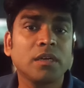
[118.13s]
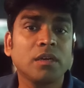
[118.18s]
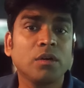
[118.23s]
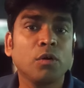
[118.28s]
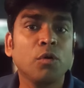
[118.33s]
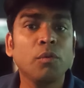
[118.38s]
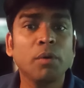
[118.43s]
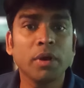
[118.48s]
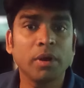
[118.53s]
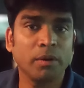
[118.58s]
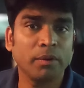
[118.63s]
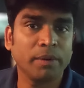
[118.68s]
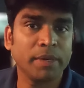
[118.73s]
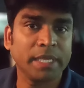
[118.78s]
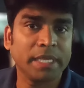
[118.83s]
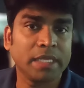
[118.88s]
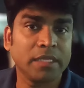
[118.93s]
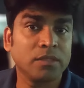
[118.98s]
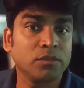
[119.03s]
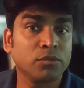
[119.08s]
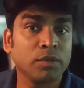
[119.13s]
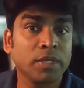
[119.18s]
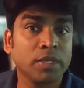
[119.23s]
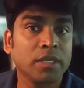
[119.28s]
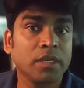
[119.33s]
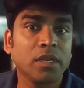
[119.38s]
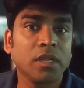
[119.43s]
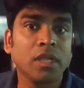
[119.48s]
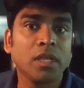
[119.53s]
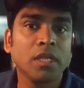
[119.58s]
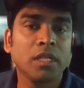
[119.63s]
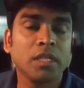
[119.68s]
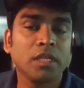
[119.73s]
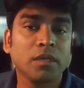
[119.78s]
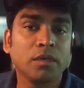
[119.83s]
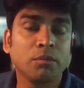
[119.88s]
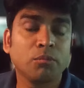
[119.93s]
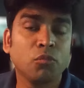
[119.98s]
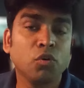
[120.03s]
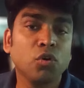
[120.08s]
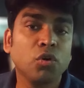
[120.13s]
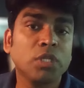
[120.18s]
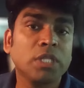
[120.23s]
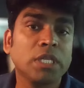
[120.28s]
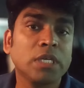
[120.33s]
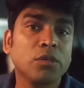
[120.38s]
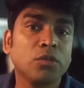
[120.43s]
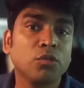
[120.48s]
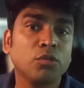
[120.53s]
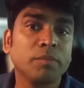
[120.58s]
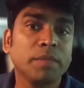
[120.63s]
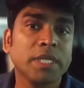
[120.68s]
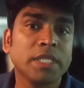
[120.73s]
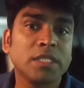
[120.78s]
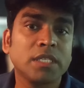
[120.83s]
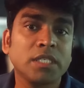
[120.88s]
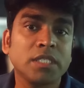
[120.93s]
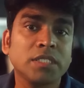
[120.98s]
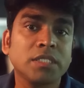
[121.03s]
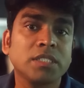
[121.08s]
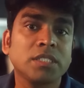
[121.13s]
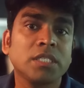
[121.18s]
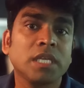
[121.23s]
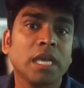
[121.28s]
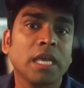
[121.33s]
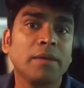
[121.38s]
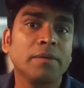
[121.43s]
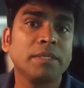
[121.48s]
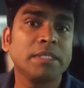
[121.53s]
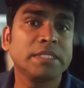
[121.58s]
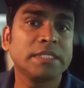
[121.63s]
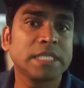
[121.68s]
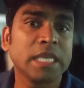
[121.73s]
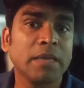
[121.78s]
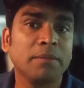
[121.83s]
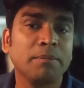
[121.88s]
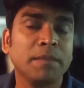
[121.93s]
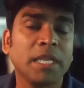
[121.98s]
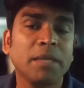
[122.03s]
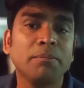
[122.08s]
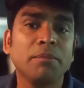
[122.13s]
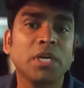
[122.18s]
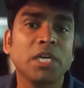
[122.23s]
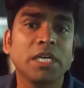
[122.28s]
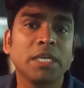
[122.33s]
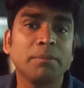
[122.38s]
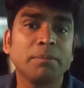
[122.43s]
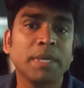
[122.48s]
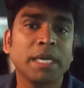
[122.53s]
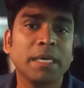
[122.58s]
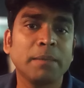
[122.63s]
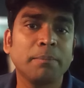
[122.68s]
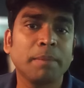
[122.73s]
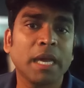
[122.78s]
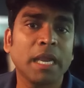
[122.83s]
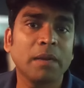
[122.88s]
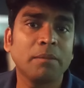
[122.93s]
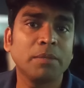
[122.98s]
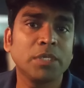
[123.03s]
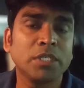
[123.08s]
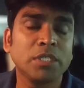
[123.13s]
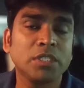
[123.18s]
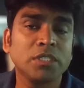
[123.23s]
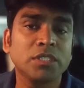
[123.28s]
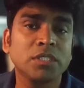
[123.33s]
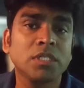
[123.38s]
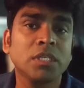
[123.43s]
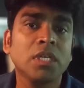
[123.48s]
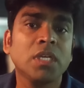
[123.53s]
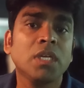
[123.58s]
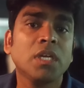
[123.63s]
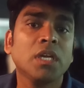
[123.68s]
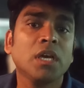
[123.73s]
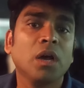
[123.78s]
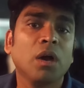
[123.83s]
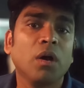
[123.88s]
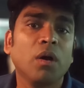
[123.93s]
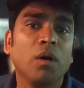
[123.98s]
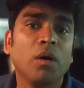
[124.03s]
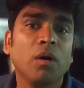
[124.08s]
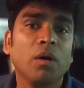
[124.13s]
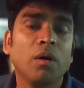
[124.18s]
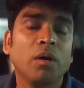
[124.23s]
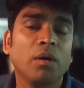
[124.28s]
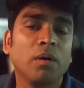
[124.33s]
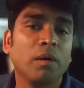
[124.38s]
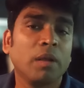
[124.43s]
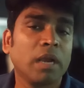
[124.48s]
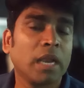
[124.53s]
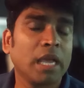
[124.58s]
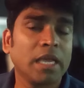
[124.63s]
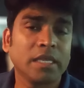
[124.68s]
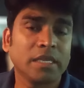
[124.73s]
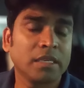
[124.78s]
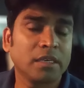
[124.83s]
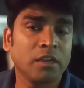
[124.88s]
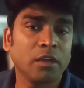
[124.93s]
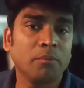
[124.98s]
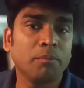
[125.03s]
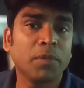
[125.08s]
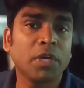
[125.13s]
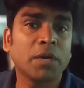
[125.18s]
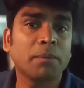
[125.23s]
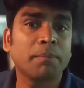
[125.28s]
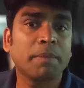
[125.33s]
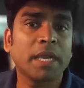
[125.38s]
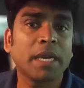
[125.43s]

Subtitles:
overloading, when more than two methods having same name but different parameters, or like number of